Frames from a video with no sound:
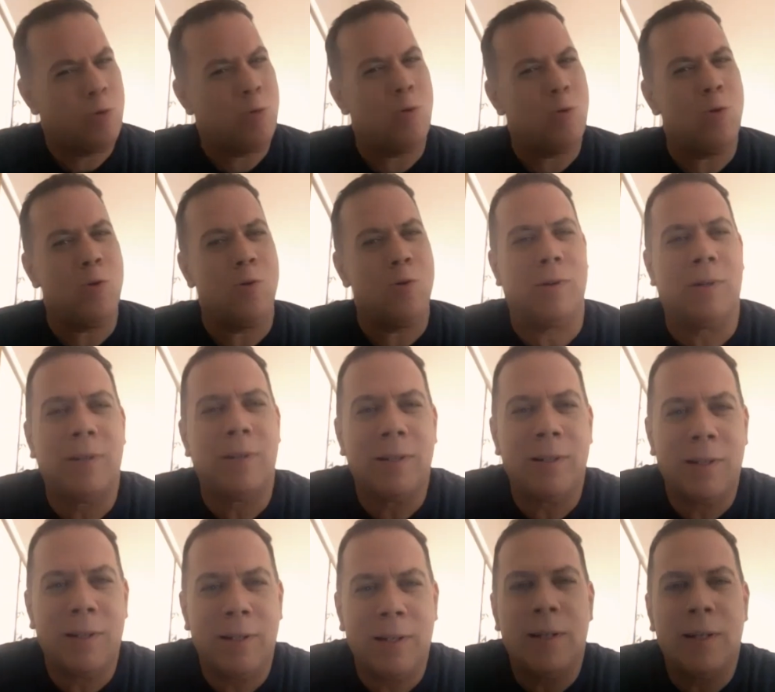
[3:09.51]
Ooh,
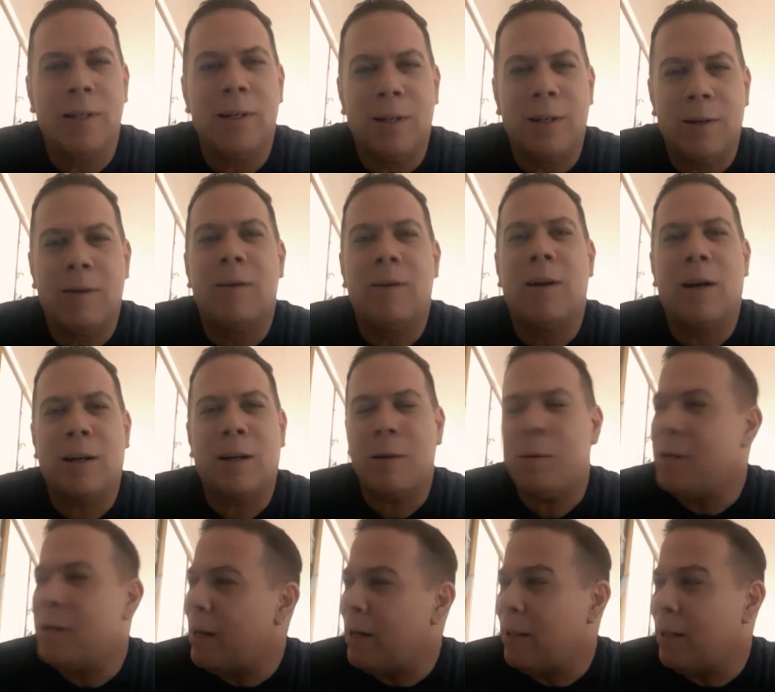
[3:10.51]
how
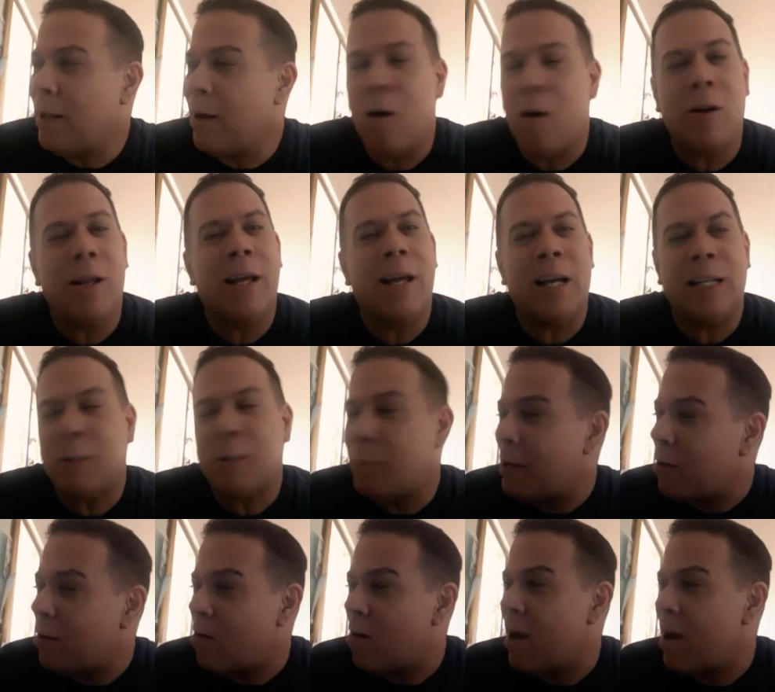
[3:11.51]
can you letting that Holly guy
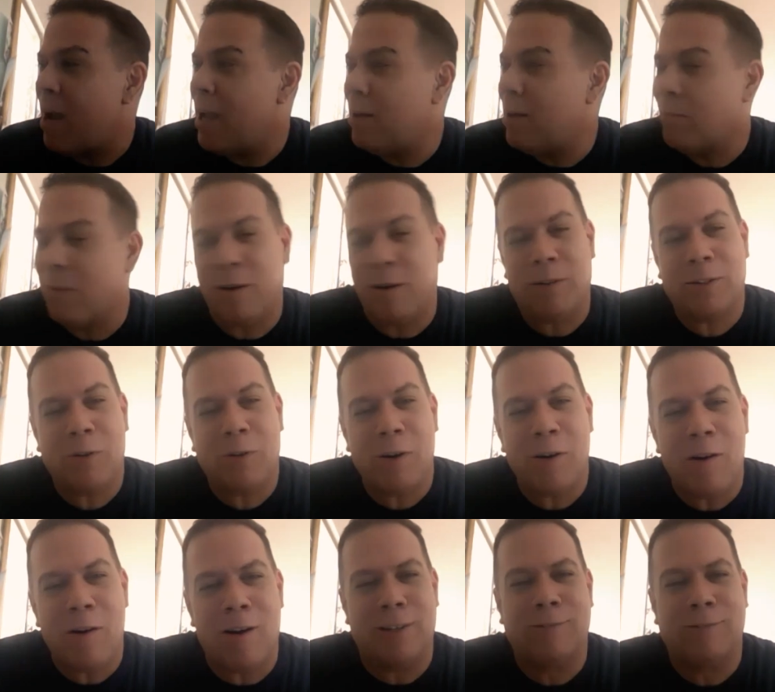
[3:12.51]
speak Hawaiian, bro? What's going
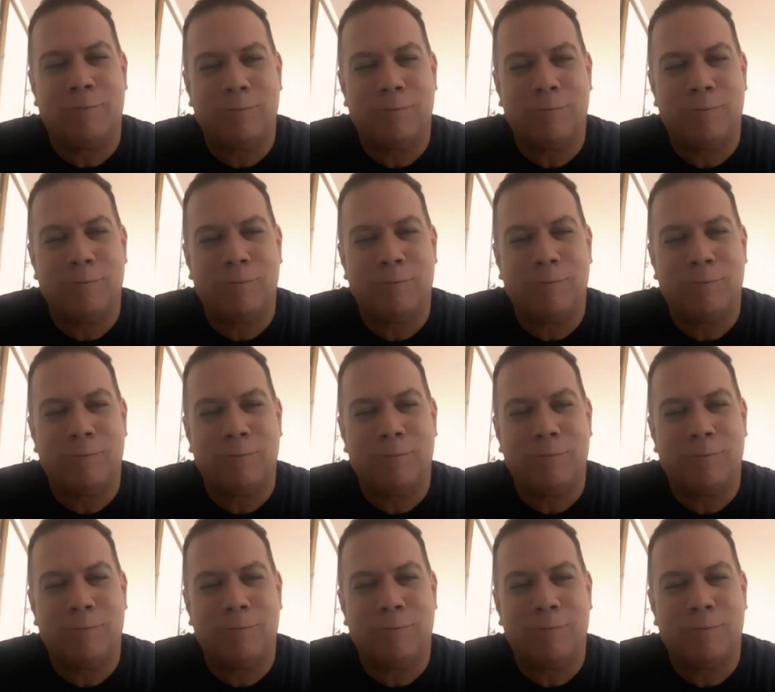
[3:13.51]
on?